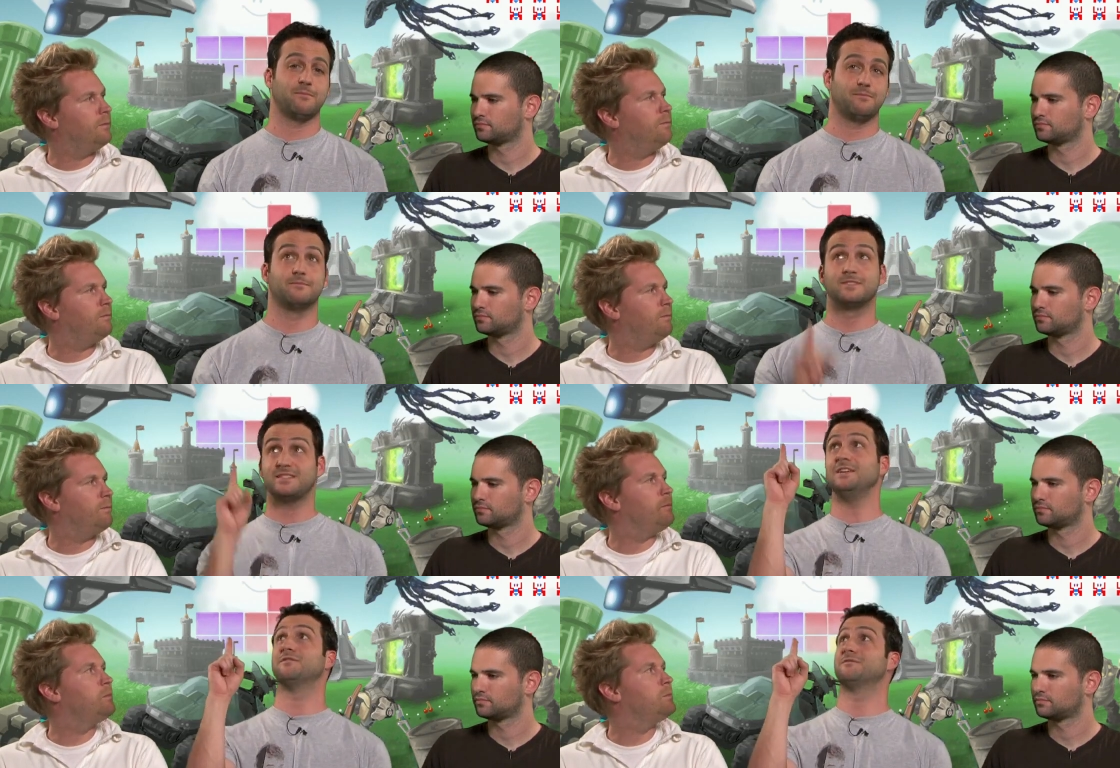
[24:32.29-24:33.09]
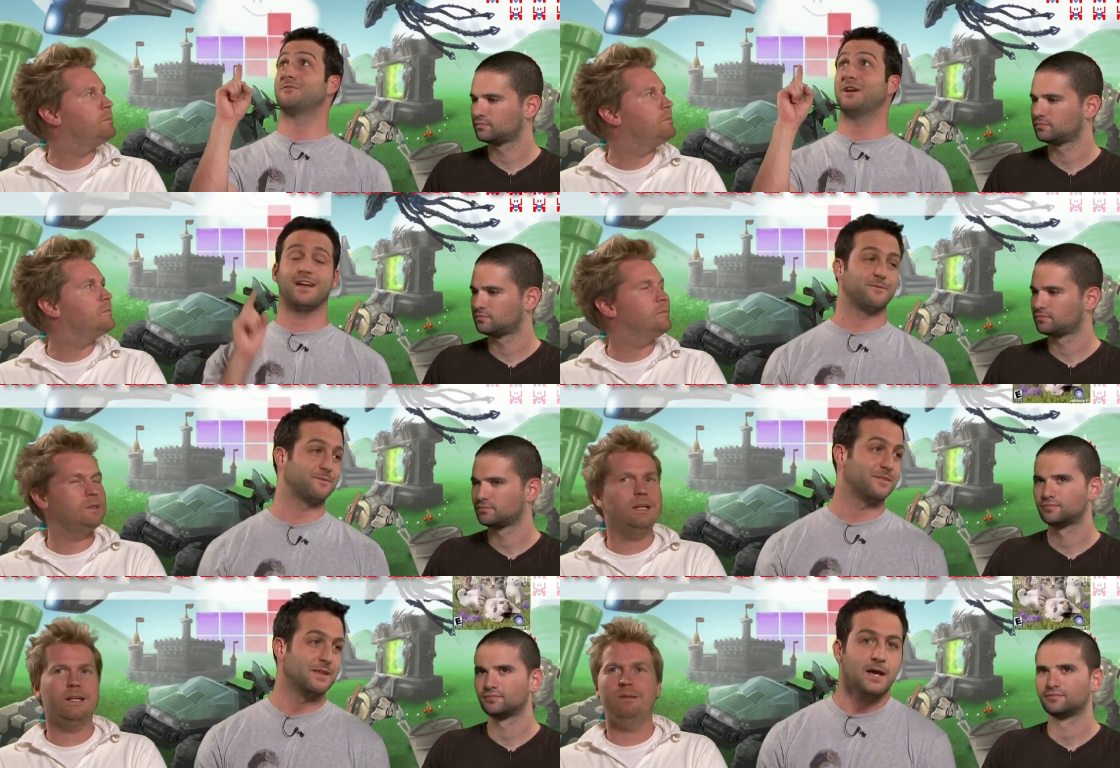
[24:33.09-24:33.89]
Speaker 1: by Steve right now.
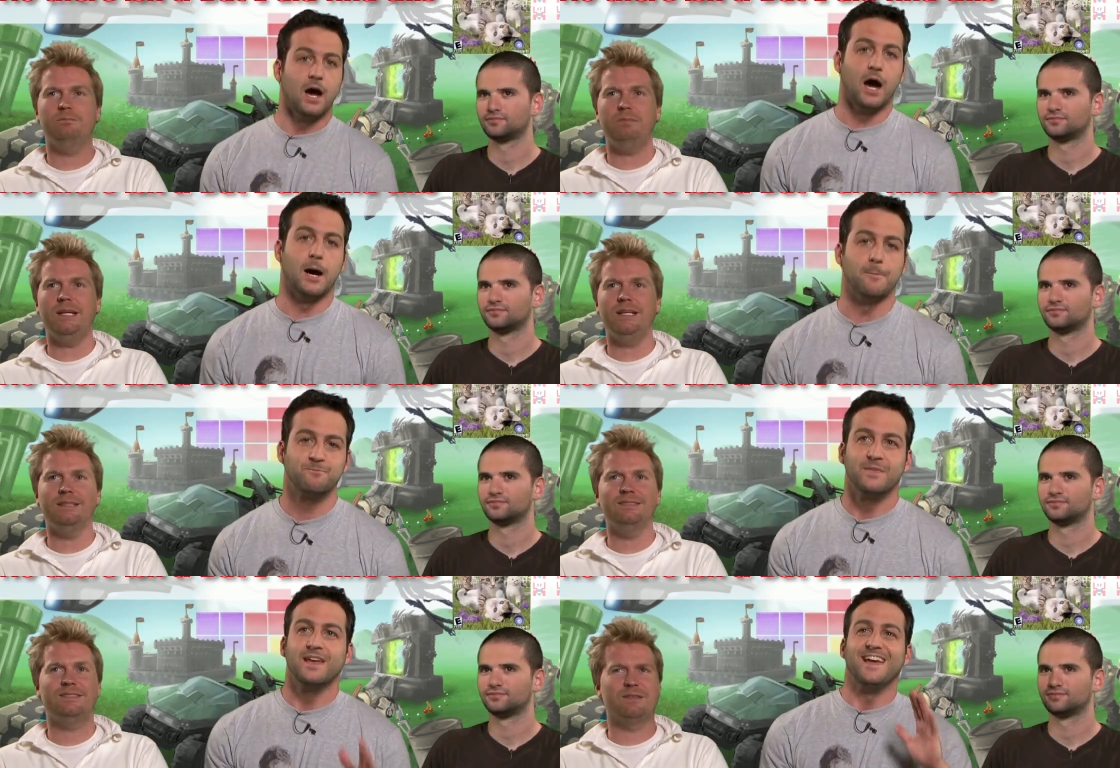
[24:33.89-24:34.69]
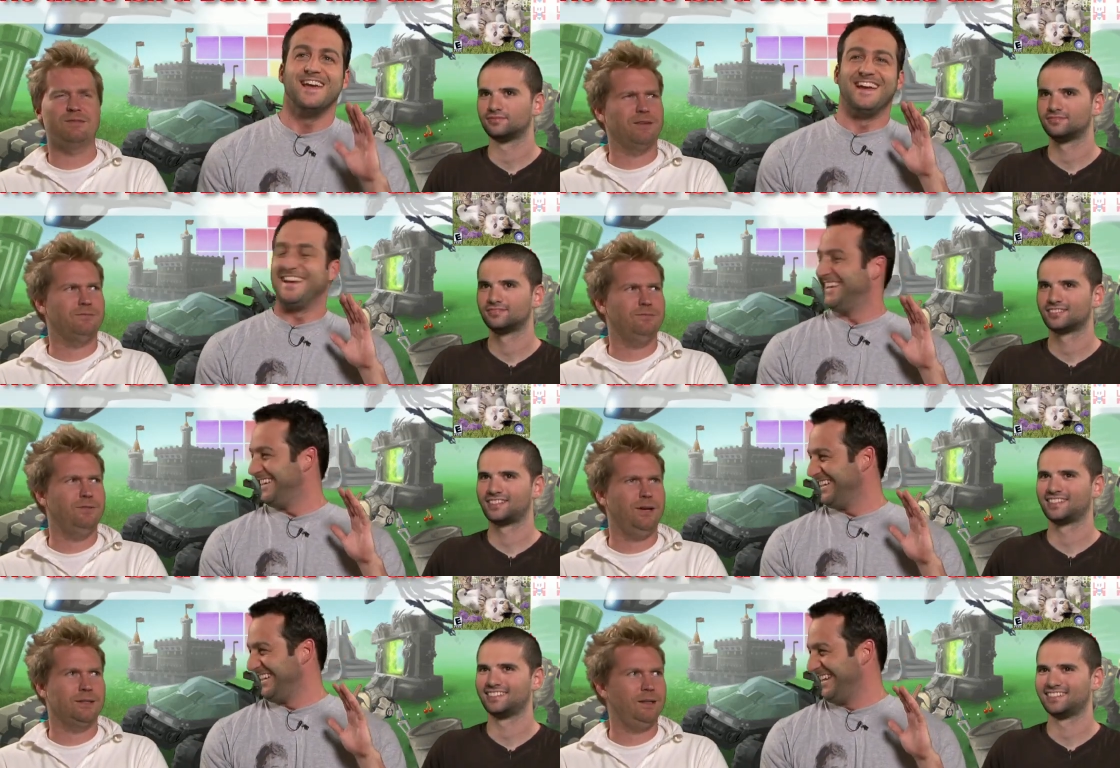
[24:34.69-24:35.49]
There you go. Um, Steve's like,
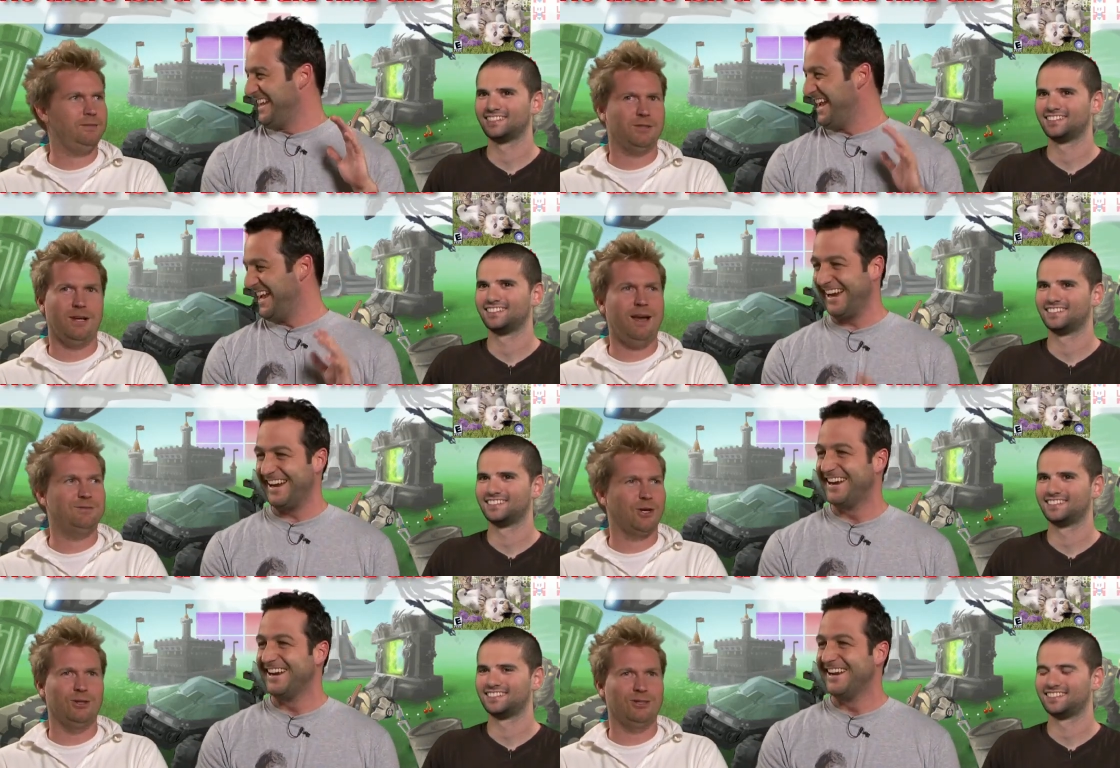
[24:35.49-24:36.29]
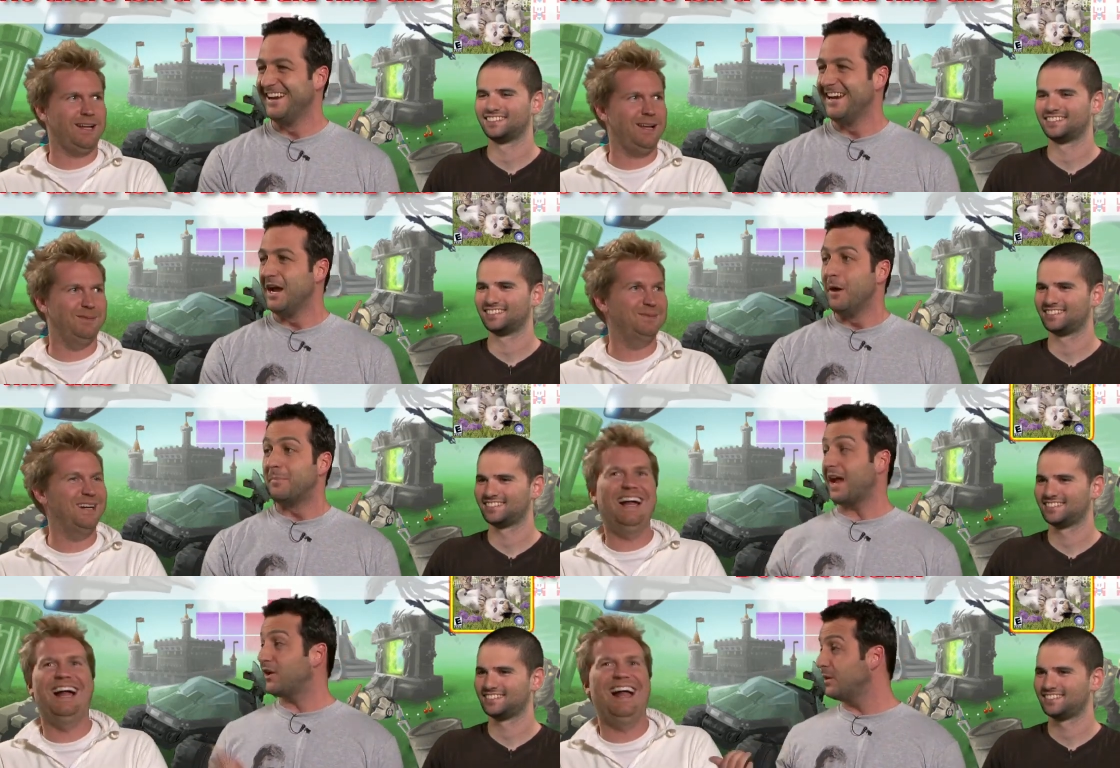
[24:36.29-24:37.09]
Speaker 2: fuck, I have, to, go look that up.
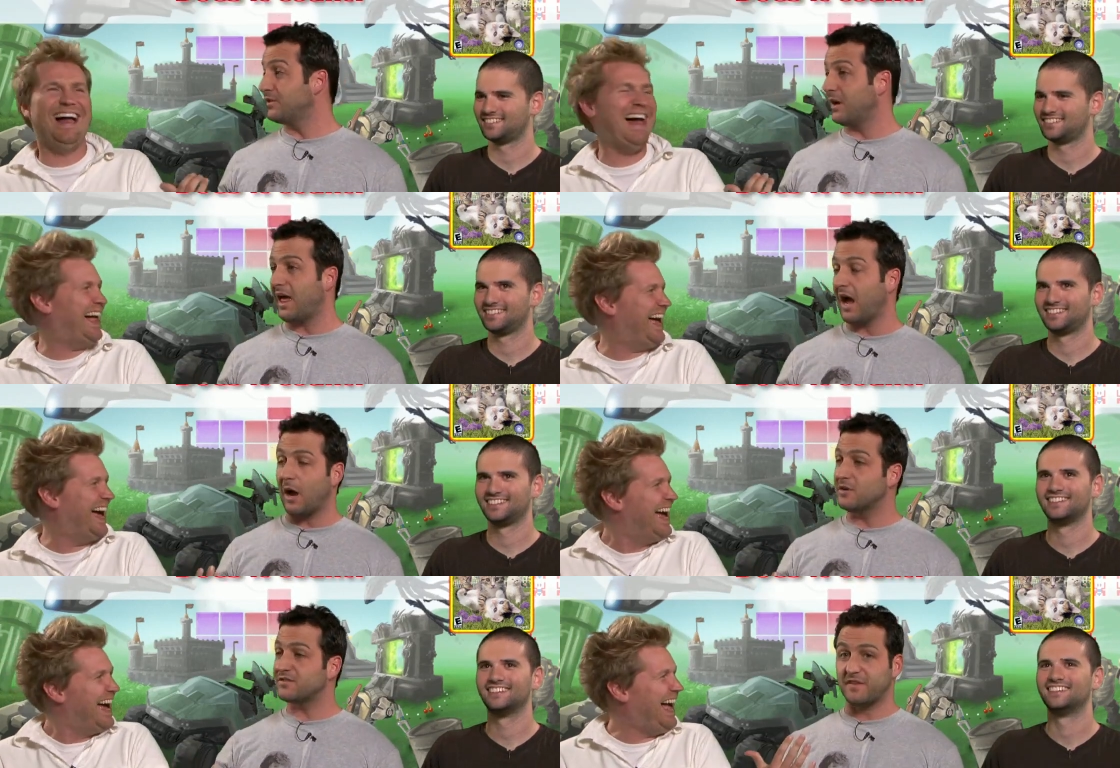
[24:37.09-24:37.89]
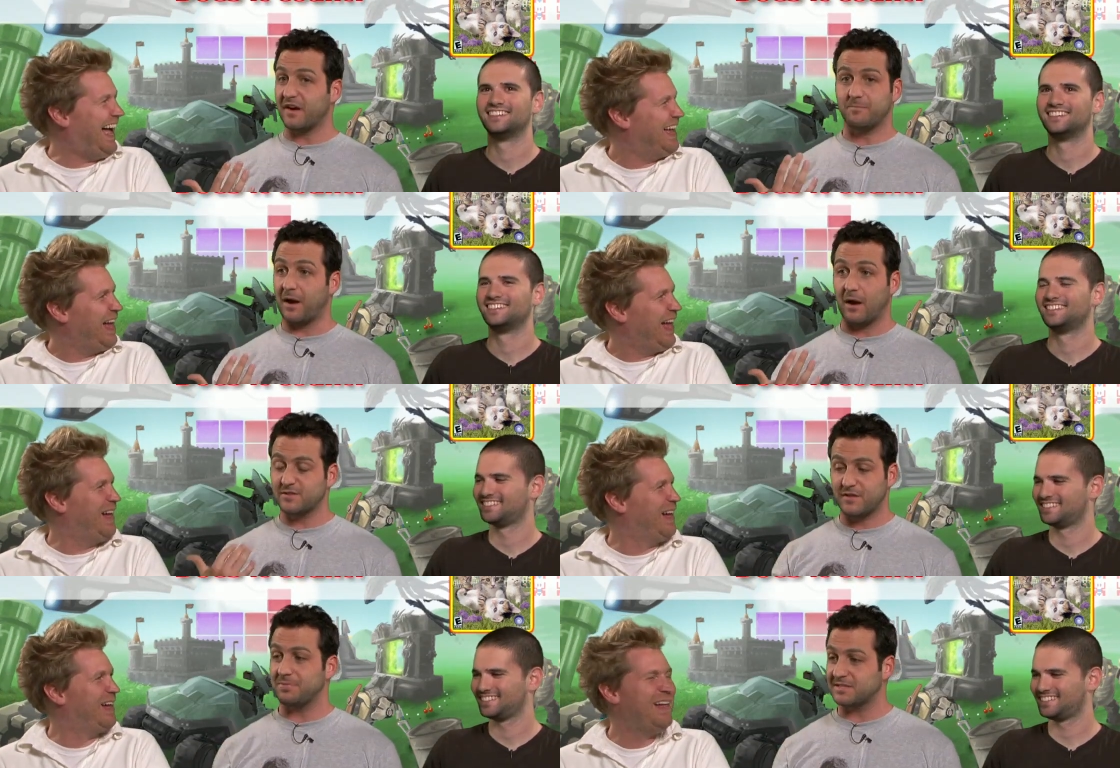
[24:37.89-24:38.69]
but
Speaker 1: I agree with you. I, I, was very, I
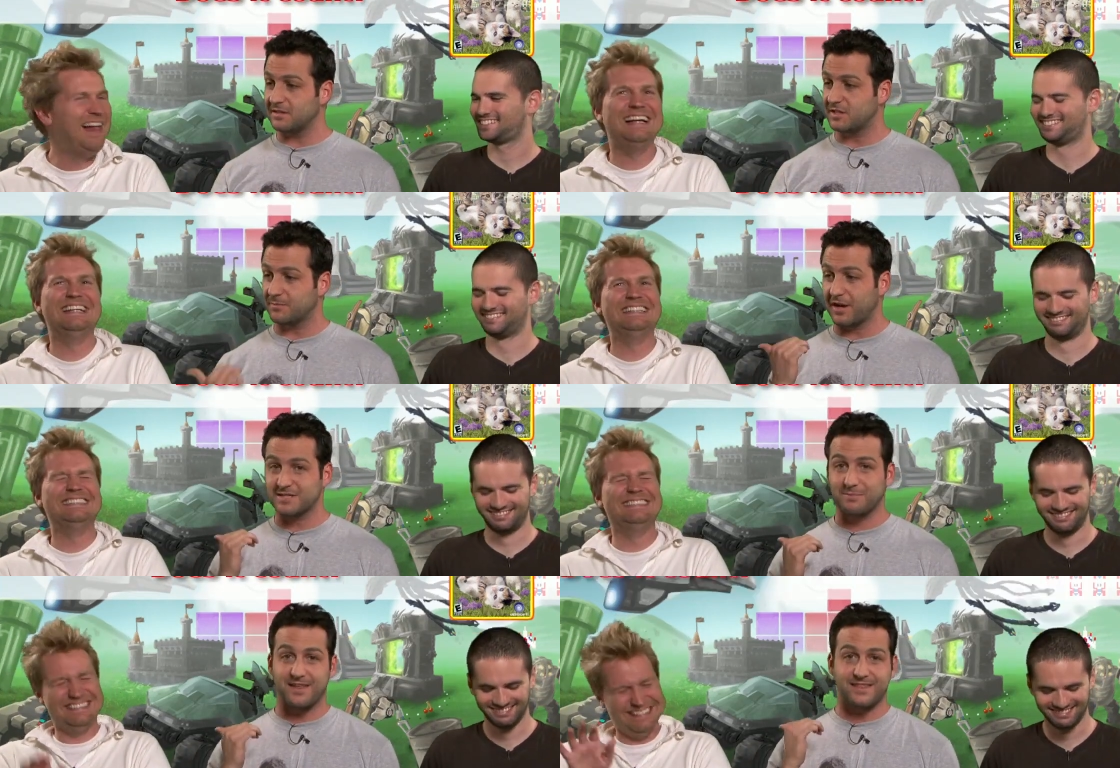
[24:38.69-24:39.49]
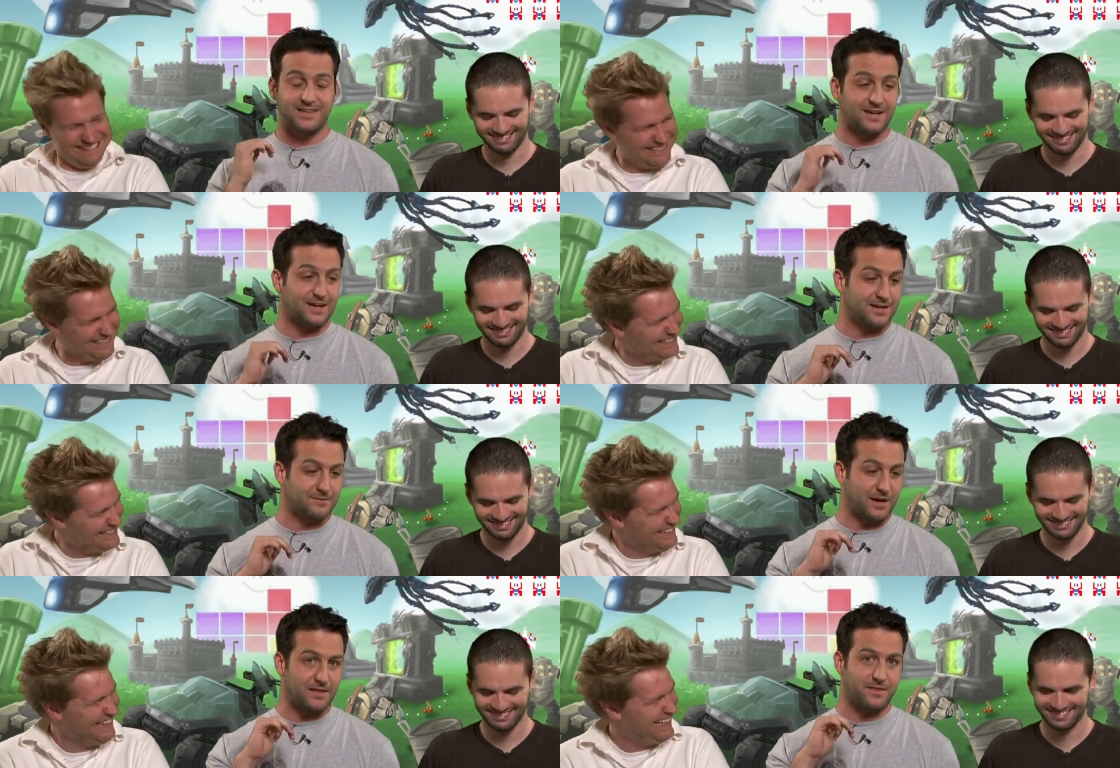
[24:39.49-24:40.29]
was very pleasantly surprised by the uh,
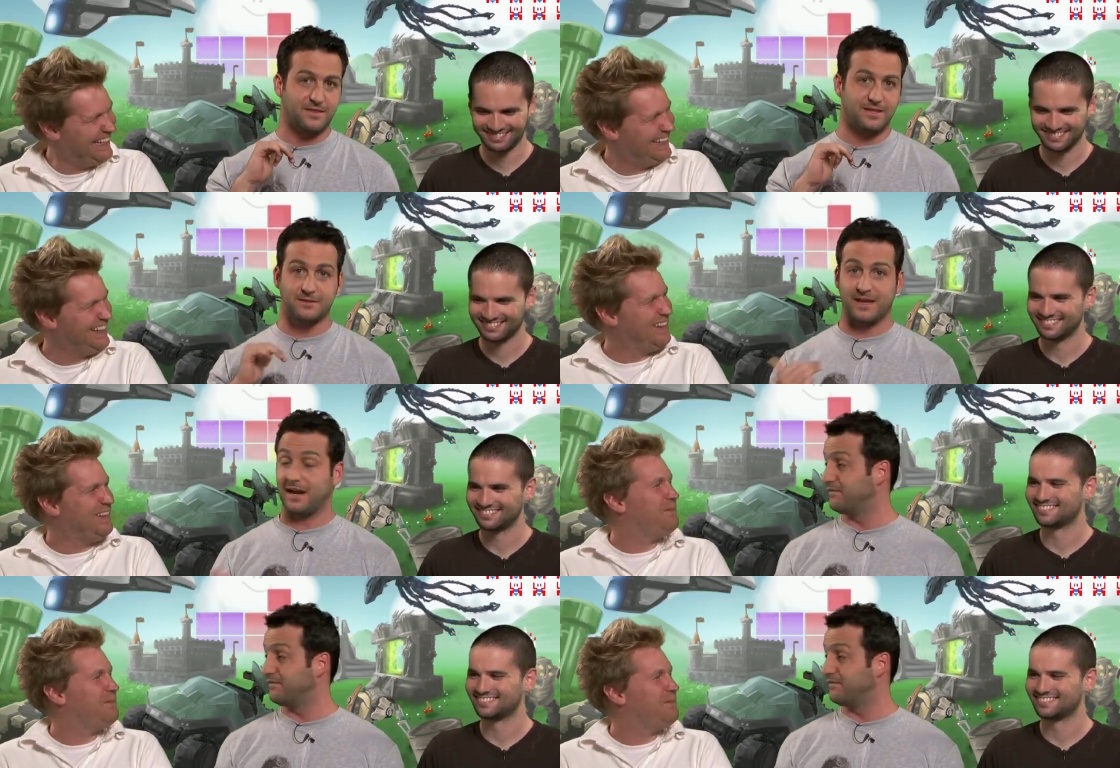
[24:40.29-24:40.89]
by the that